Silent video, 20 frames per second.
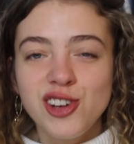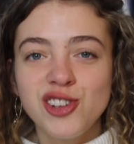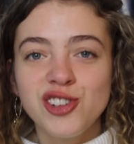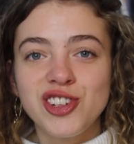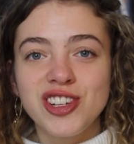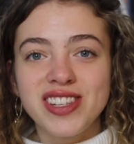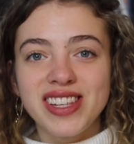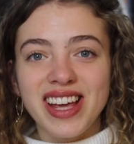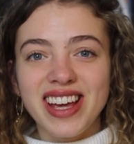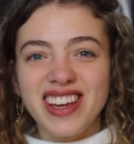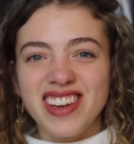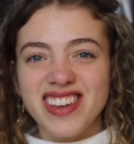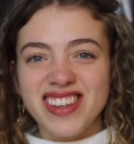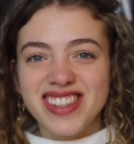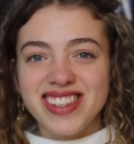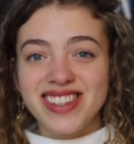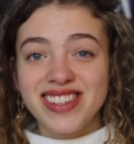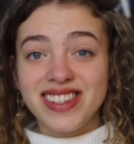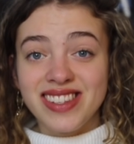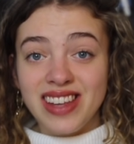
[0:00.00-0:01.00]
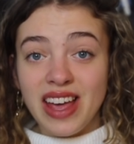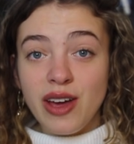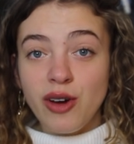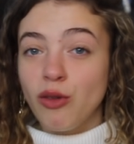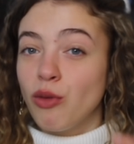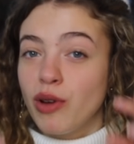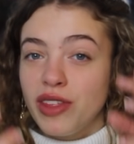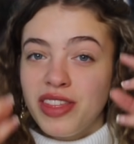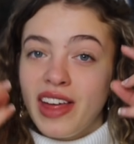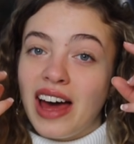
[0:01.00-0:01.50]
just like sit
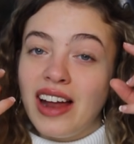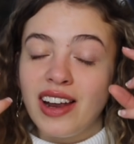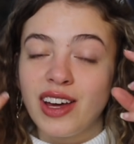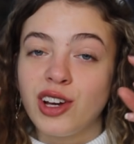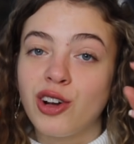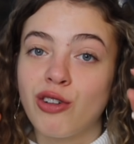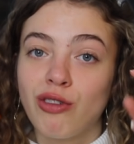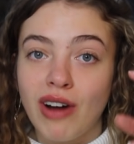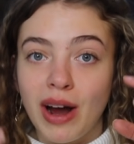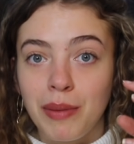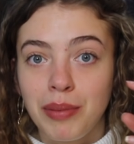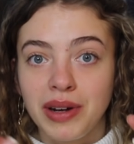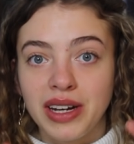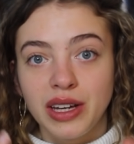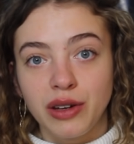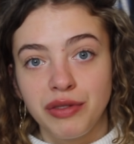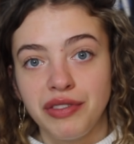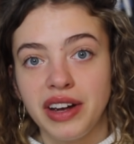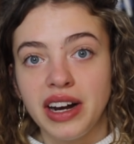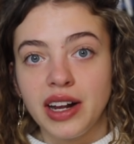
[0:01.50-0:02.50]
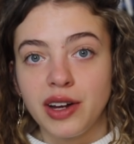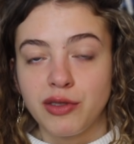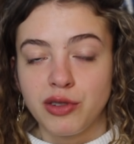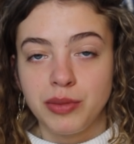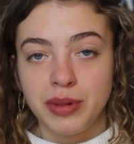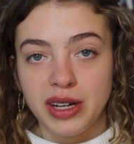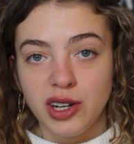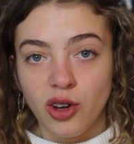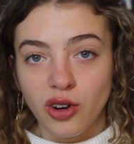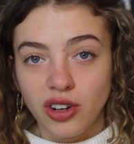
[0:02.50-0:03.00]
with that like grappling feeling for a
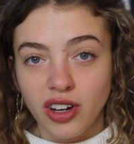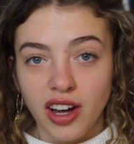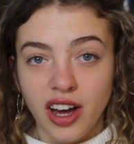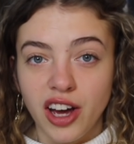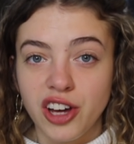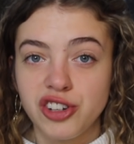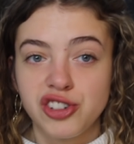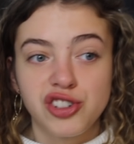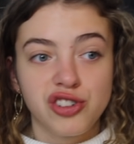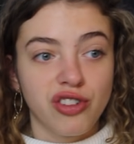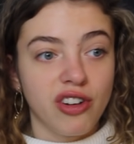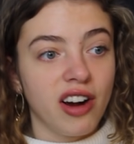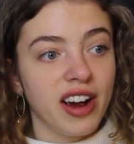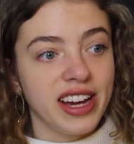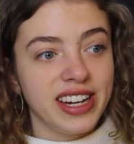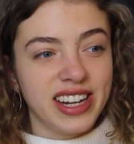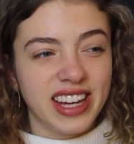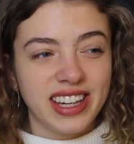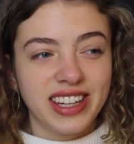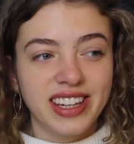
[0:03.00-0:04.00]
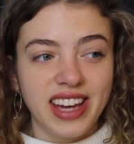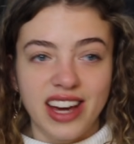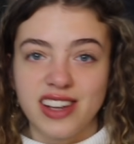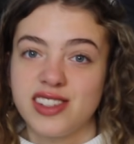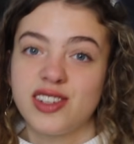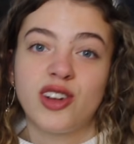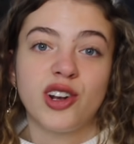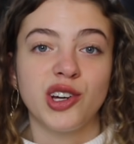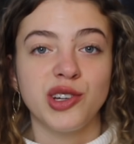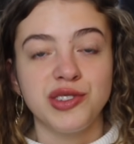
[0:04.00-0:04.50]
bit longer and try and like get
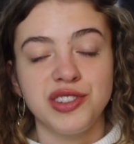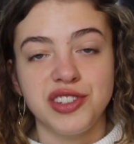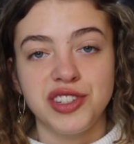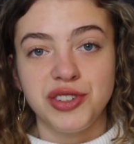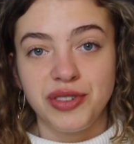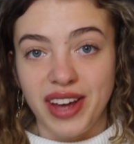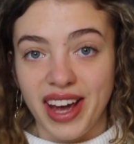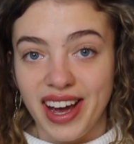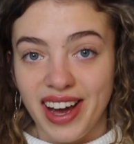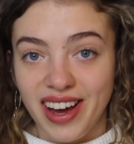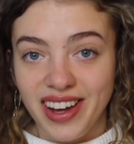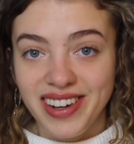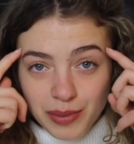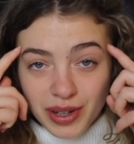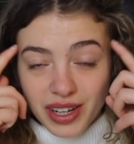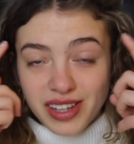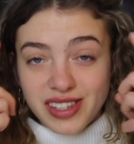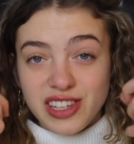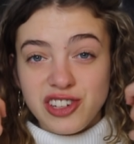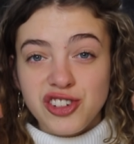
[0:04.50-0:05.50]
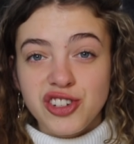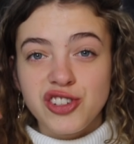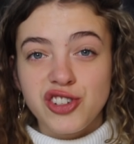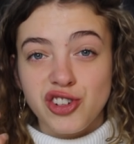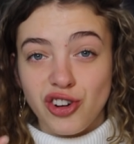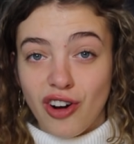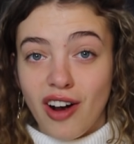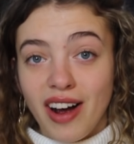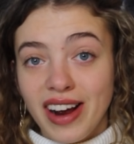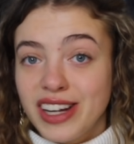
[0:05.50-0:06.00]
as close as you can, because in just
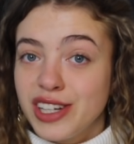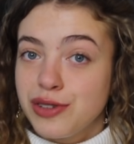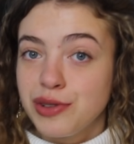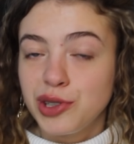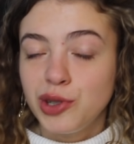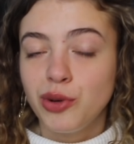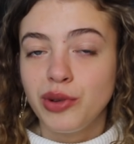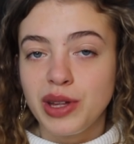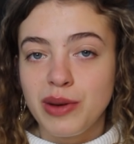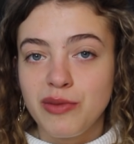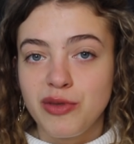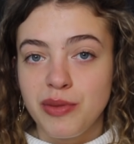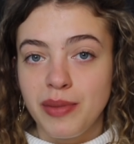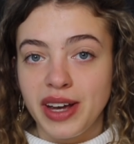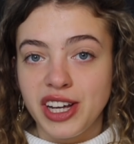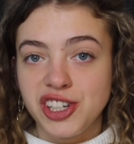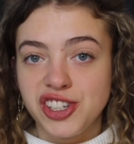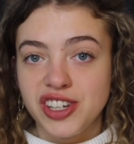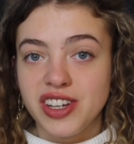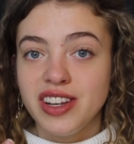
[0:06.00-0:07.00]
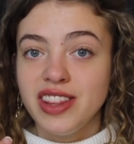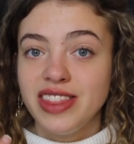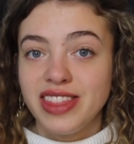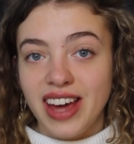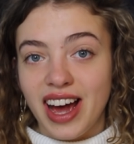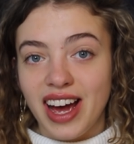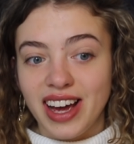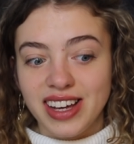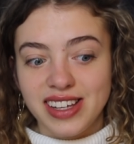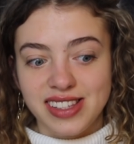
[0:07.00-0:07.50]
trying to recall the information,
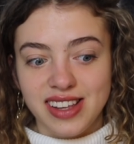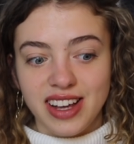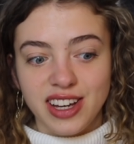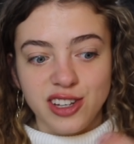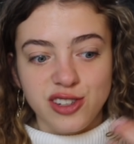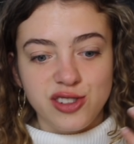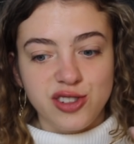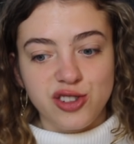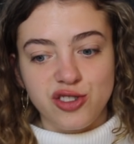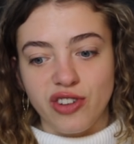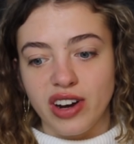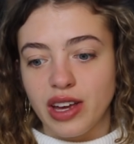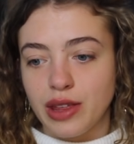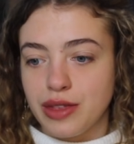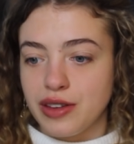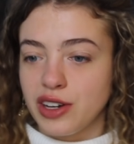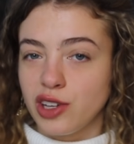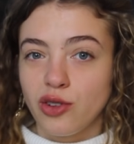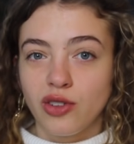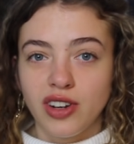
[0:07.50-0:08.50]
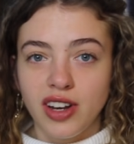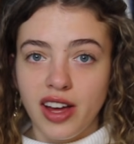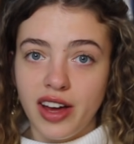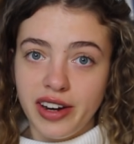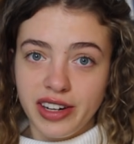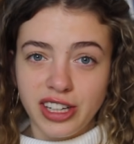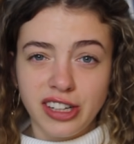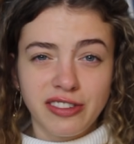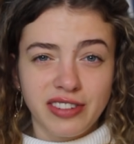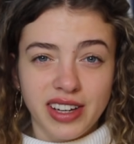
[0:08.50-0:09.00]
that is like strengthening your
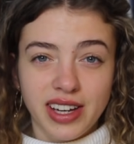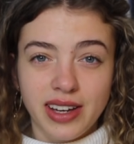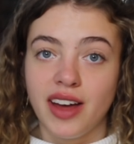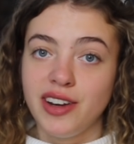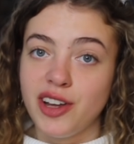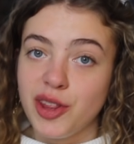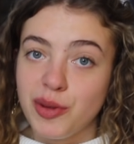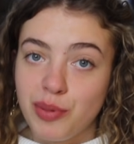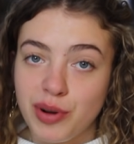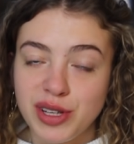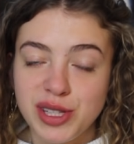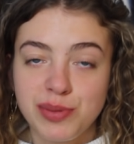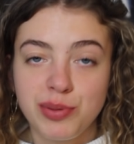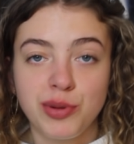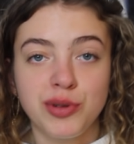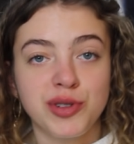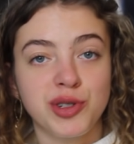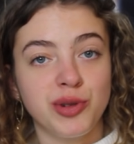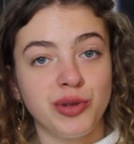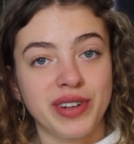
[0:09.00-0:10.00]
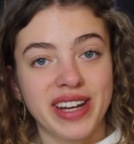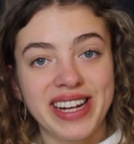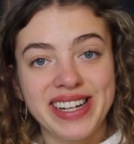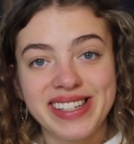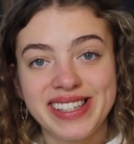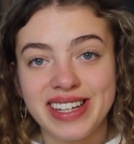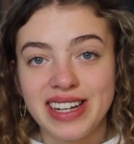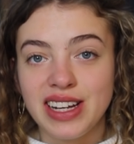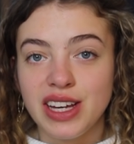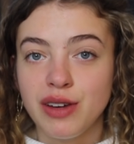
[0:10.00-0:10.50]
learning of it. Another principle is called
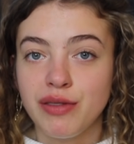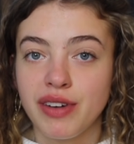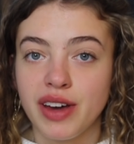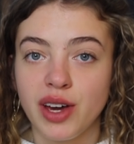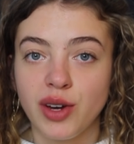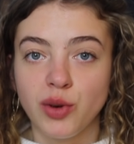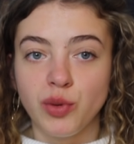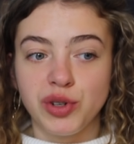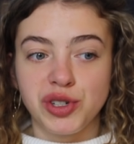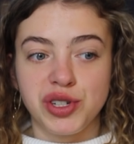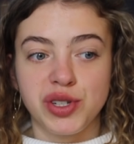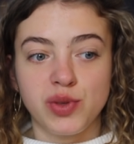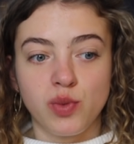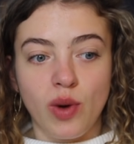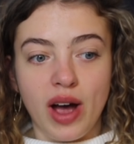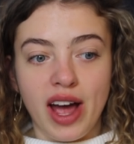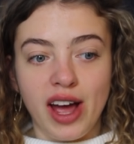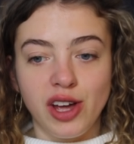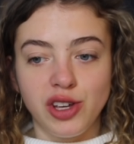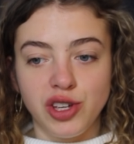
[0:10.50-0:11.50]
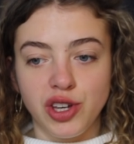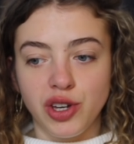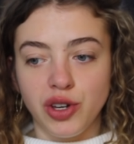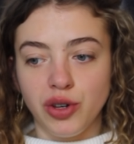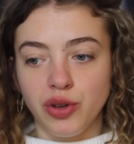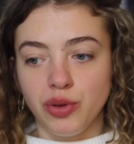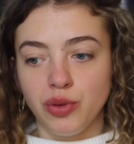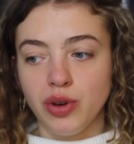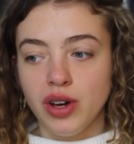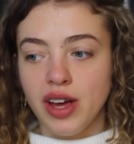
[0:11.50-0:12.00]
interleaving, which is where
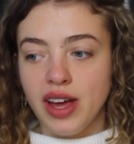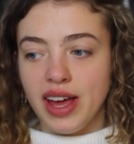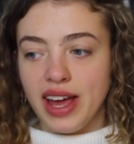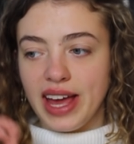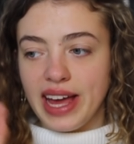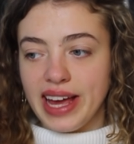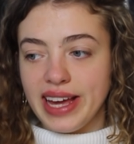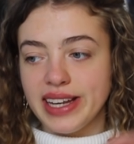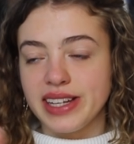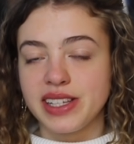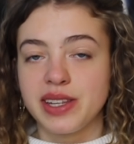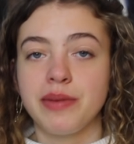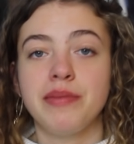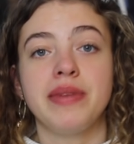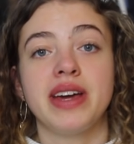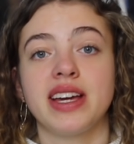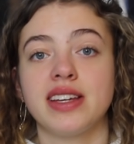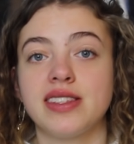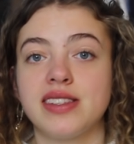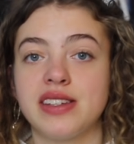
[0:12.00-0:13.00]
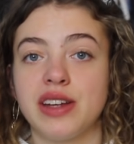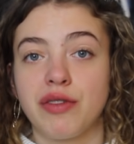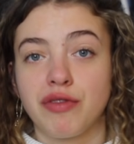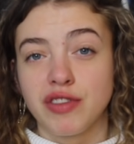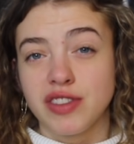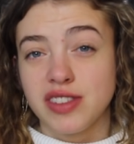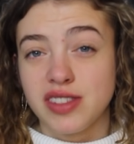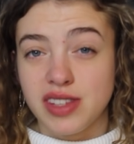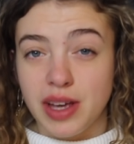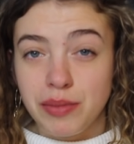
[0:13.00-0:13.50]
you intermix
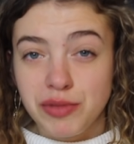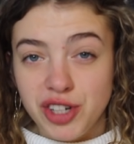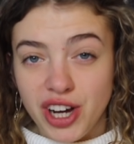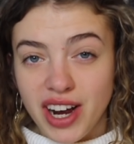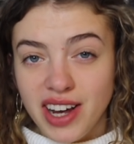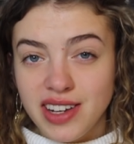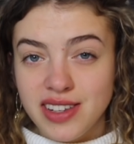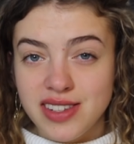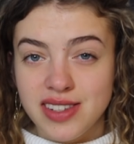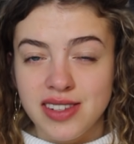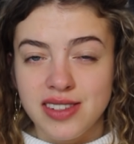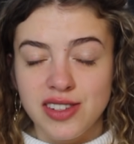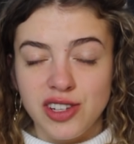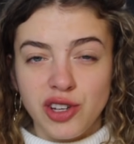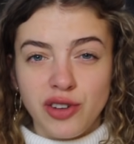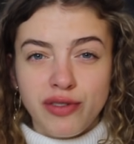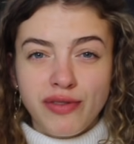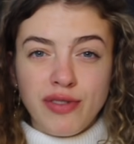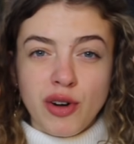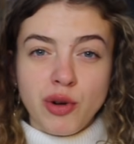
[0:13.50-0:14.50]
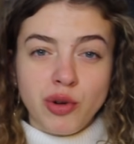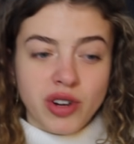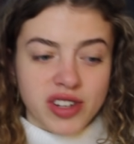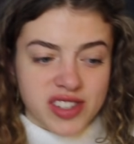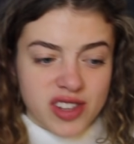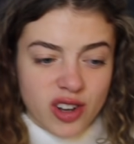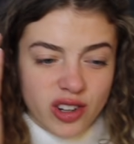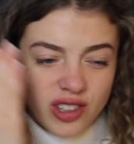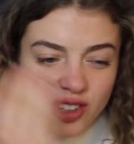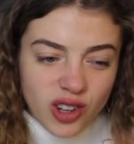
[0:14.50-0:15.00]
different subjects. So you
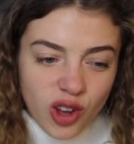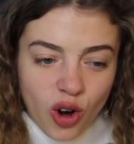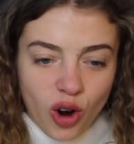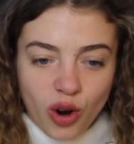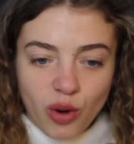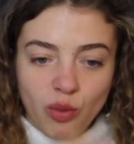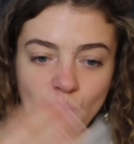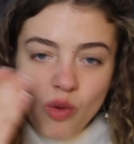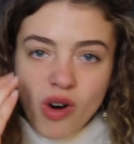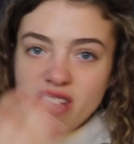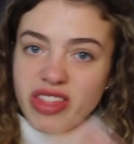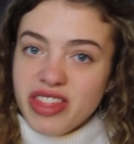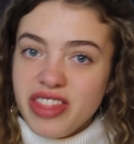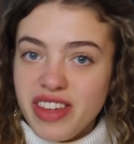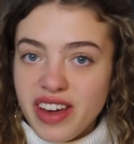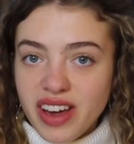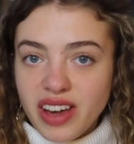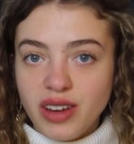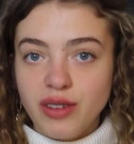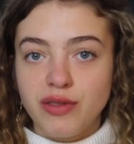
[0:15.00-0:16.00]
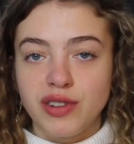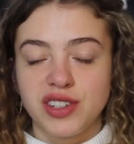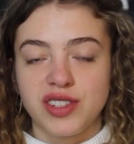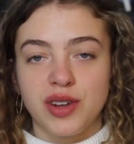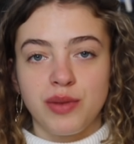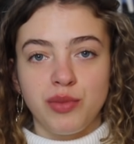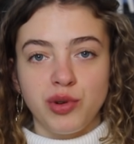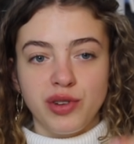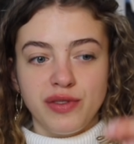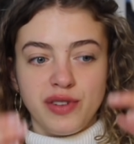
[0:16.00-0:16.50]
focus a lot on one thing. For
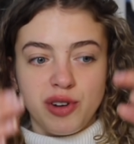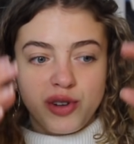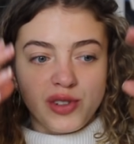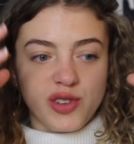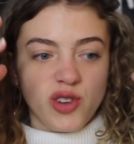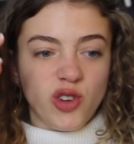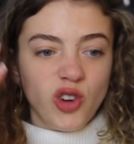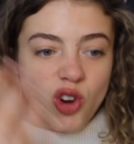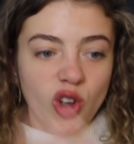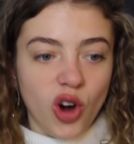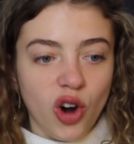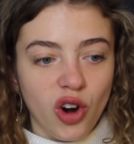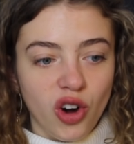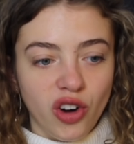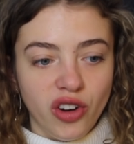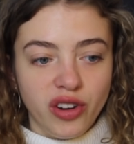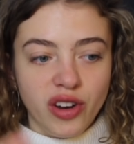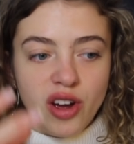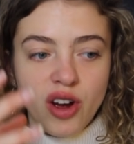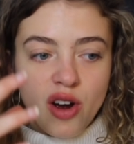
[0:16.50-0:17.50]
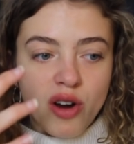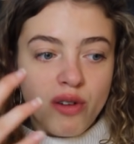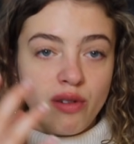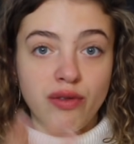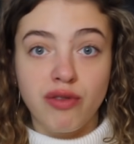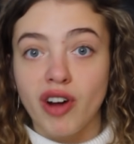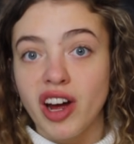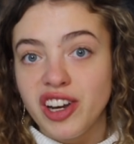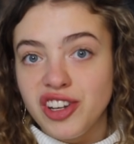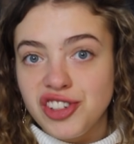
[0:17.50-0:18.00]
example, you focus a lot on
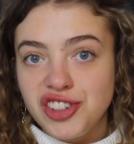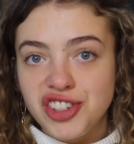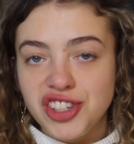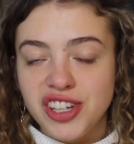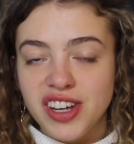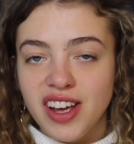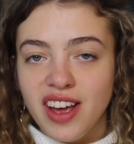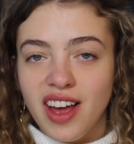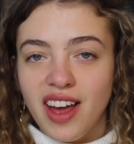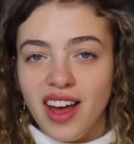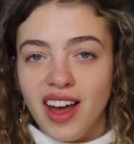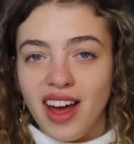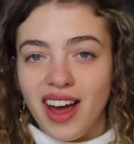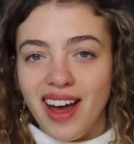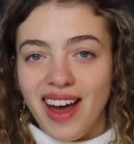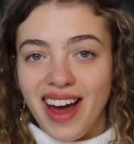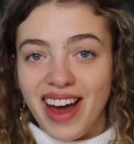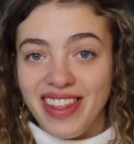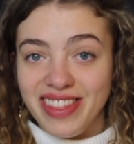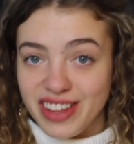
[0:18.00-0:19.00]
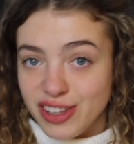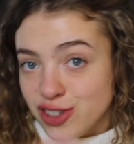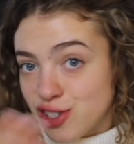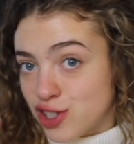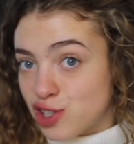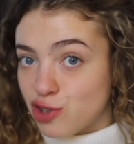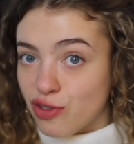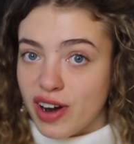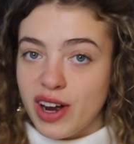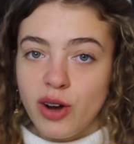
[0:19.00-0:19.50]
French, and then
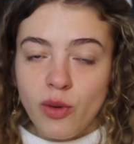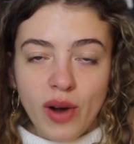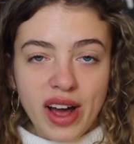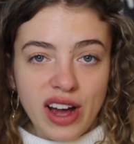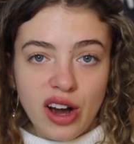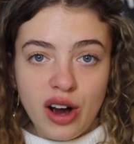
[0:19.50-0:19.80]
straight away